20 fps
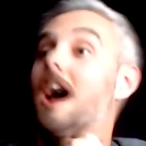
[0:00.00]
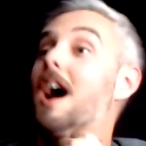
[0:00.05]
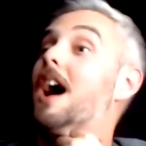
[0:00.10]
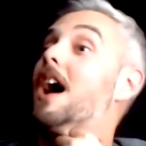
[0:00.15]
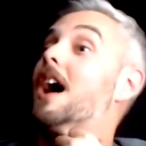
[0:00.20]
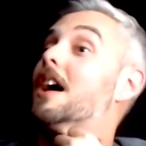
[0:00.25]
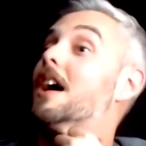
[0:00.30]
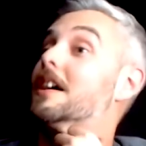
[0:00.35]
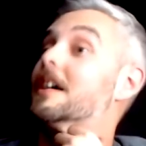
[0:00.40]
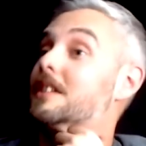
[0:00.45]

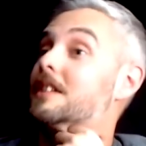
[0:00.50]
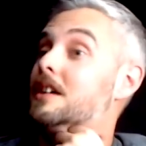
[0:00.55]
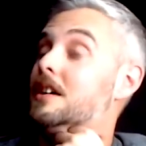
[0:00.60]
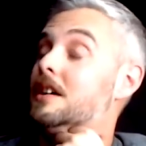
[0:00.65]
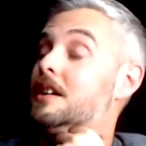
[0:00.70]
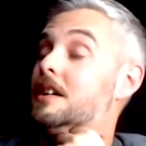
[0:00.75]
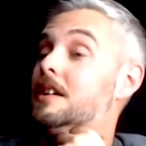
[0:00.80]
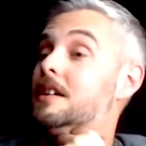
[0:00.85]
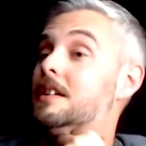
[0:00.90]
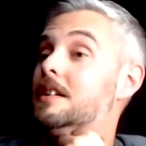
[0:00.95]
Ah,
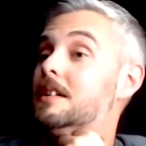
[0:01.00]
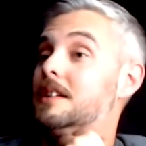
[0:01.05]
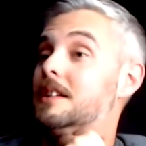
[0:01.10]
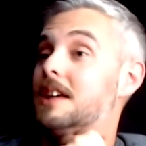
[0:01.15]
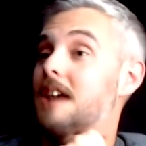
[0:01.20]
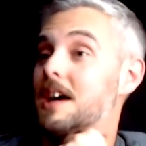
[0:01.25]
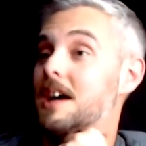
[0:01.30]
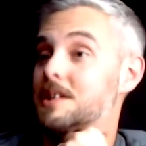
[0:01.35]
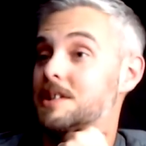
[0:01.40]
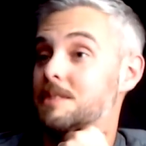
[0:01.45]

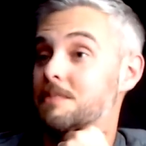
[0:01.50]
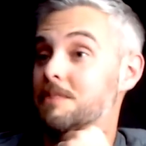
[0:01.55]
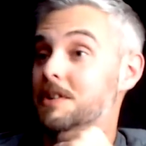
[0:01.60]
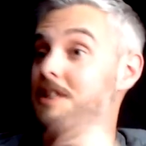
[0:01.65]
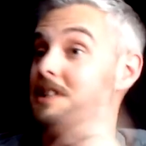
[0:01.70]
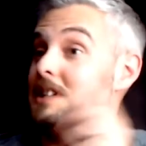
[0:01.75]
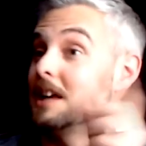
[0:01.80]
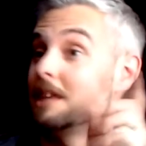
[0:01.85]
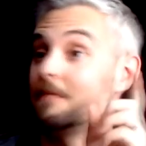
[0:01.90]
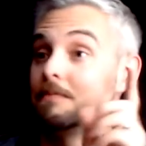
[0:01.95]
yes,
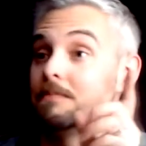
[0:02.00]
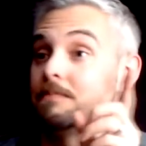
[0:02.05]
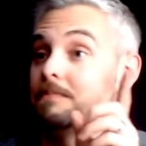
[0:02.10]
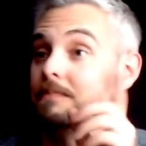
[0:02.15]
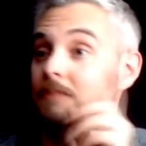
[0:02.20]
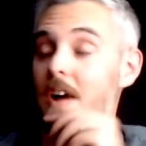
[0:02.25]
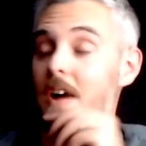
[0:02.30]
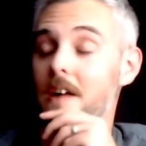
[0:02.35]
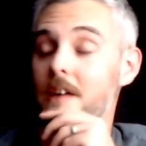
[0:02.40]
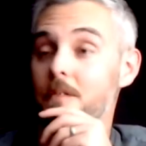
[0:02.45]
because they're
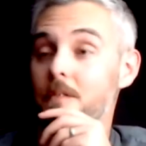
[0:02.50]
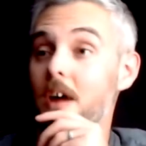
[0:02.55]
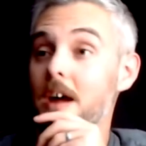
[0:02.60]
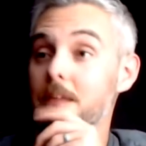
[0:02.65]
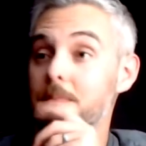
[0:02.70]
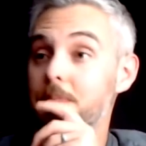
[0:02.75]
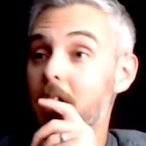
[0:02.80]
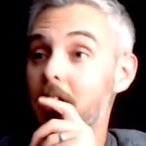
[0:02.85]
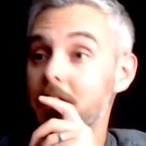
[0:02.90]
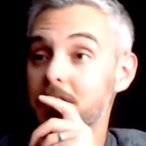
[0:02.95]

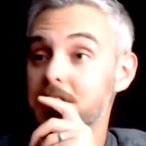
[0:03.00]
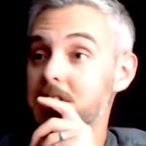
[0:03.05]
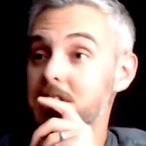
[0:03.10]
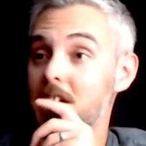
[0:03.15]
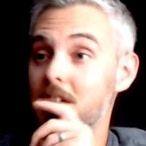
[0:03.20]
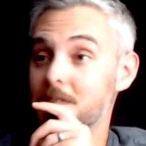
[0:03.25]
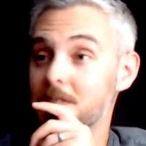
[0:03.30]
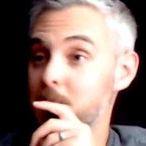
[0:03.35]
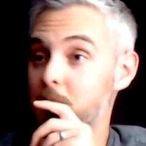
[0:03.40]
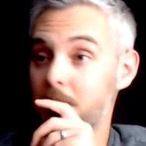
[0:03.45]
right by the
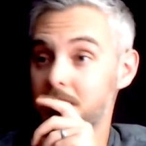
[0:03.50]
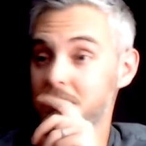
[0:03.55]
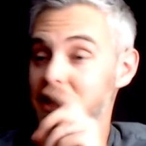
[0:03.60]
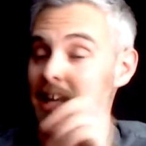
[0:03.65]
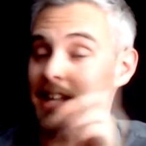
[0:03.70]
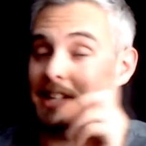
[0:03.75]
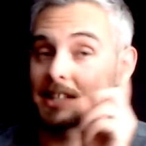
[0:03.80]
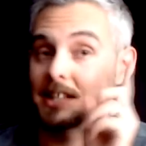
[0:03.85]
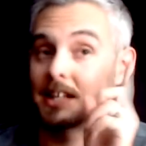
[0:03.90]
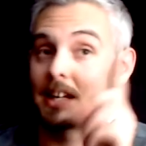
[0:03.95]
service. Either
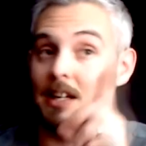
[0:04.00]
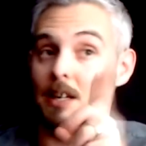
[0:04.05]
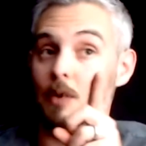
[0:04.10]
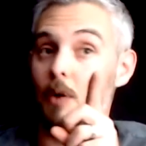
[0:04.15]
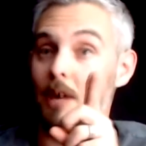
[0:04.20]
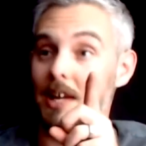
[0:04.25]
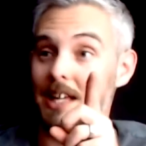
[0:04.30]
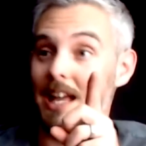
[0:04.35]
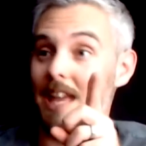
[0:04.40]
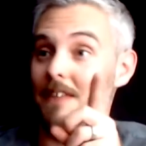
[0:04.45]
Sasuke didn't
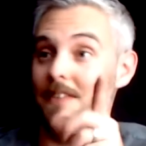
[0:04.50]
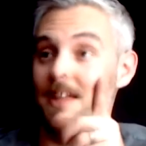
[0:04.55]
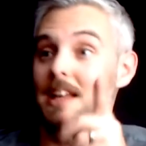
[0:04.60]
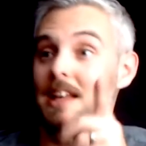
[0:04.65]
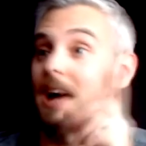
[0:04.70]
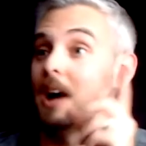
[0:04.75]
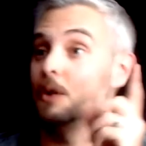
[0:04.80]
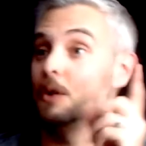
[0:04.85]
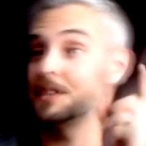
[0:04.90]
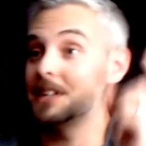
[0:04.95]
quite get there
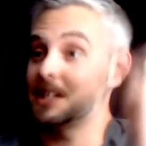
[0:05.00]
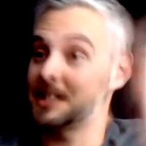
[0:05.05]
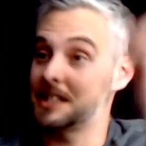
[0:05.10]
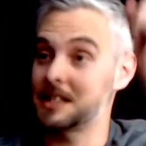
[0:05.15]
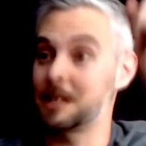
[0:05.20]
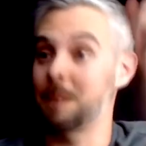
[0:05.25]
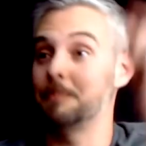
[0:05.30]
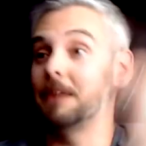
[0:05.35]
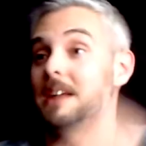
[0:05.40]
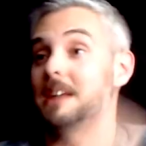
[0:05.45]
yet, or
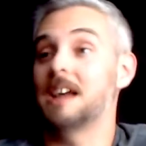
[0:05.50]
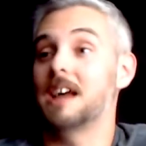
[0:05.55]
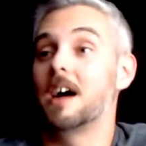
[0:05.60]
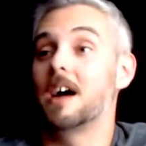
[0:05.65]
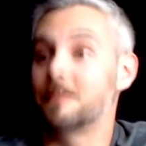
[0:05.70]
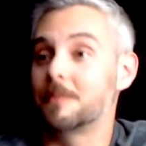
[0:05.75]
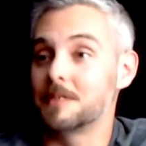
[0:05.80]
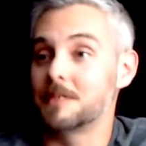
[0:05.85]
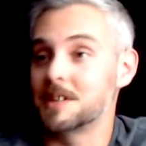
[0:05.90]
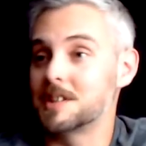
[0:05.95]
Sasuke come back
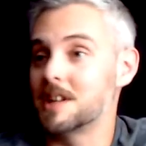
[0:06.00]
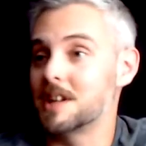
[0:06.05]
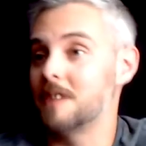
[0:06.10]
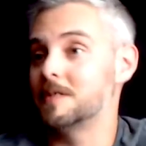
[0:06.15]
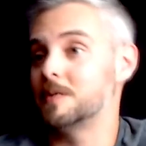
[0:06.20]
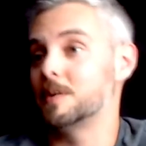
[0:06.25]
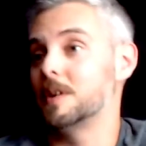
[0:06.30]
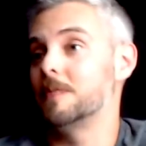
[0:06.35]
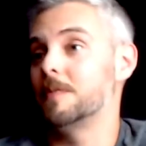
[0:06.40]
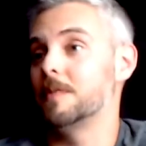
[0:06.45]
down from the
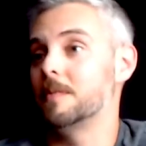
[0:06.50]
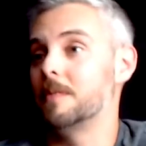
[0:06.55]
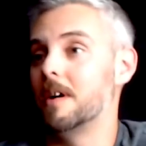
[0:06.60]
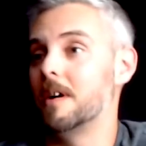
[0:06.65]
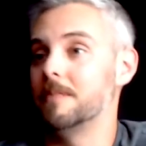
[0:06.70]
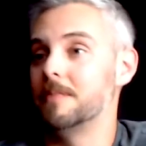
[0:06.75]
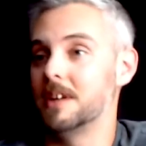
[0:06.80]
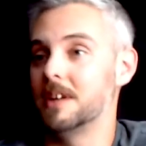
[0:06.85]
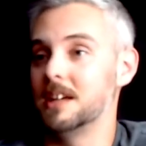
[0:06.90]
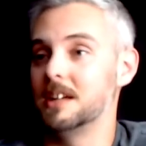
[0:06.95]
service, whatever it
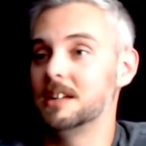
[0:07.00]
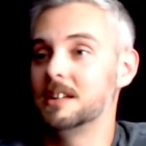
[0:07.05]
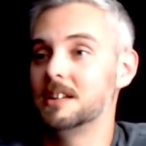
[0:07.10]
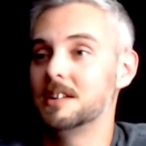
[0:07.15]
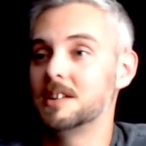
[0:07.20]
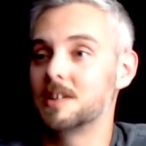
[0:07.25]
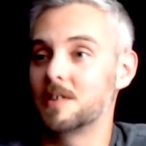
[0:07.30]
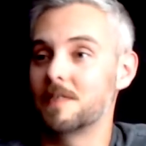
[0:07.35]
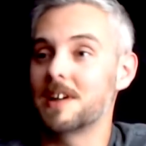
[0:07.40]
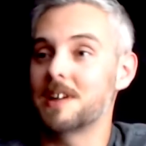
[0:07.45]
might be,
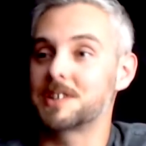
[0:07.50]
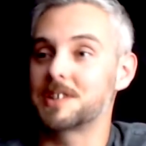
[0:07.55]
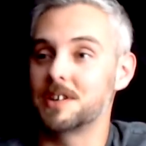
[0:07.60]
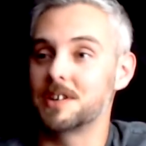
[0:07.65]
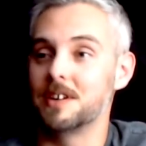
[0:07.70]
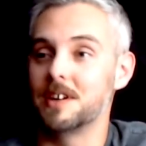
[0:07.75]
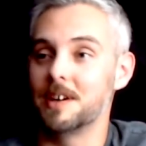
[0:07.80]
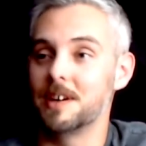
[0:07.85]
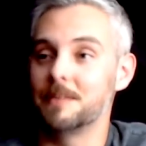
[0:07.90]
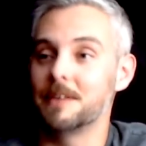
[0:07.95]
to
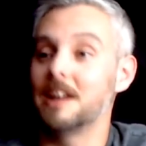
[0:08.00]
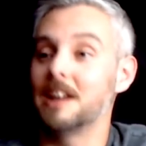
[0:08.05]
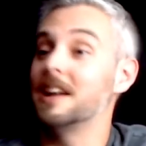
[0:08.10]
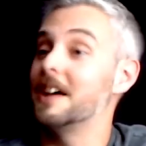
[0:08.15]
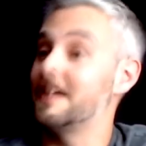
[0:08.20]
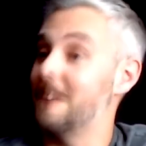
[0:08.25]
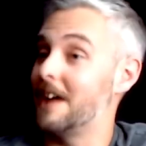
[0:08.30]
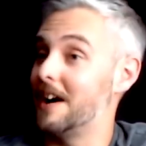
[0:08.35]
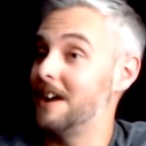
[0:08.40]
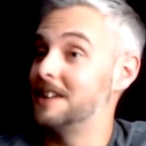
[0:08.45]
rescue him. I
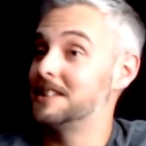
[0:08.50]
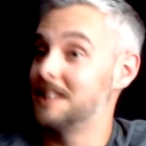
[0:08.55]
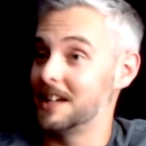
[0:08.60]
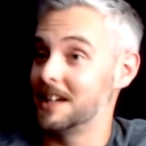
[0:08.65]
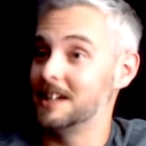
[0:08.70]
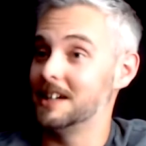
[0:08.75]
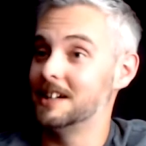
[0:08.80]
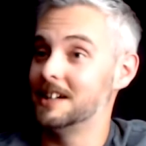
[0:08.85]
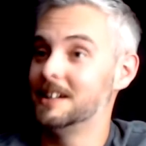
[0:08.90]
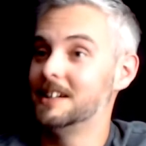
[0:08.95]
like that idea.